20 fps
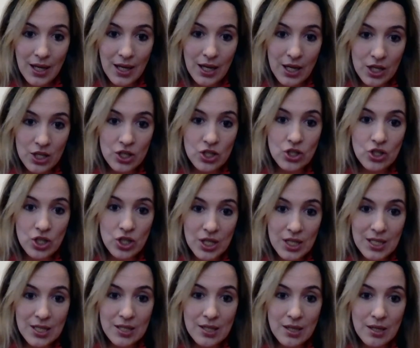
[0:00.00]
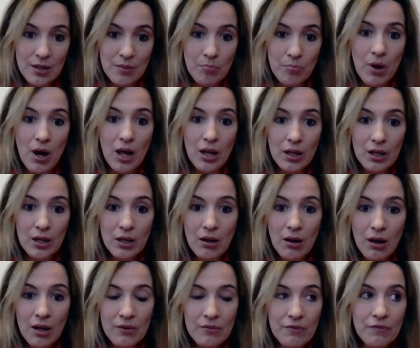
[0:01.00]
It's just a polygon